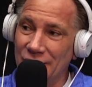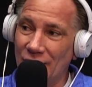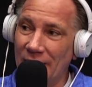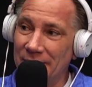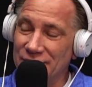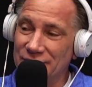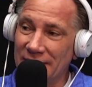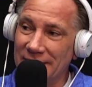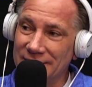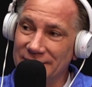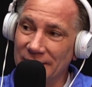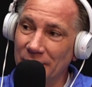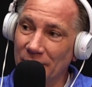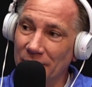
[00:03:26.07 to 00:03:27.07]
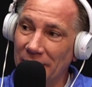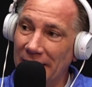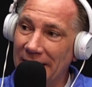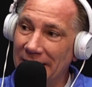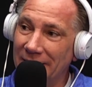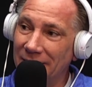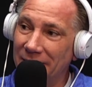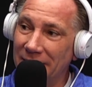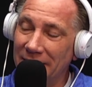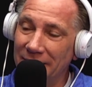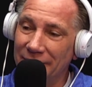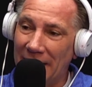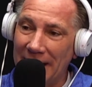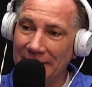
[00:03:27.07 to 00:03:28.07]
You know, I would say a simple plan could
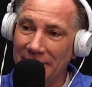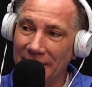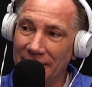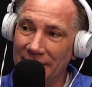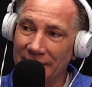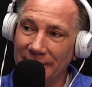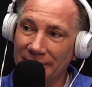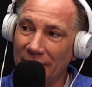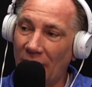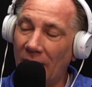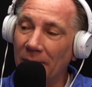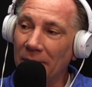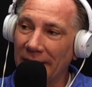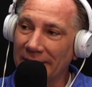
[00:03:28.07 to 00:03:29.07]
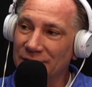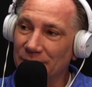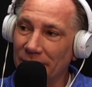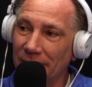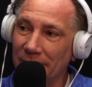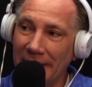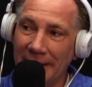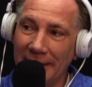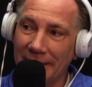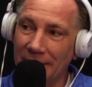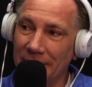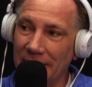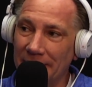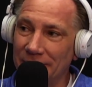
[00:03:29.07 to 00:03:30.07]
be 500. A complex plan
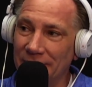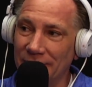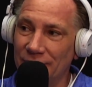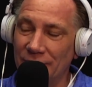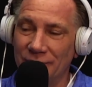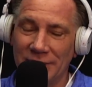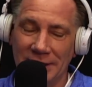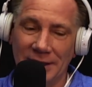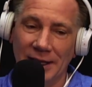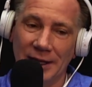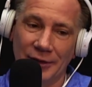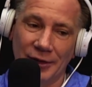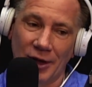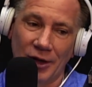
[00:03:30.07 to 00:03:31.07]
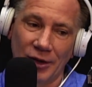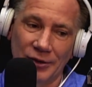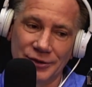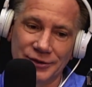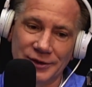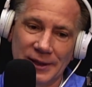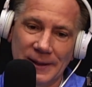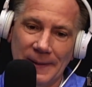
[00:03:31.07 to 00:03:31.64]
could be up to $1,500.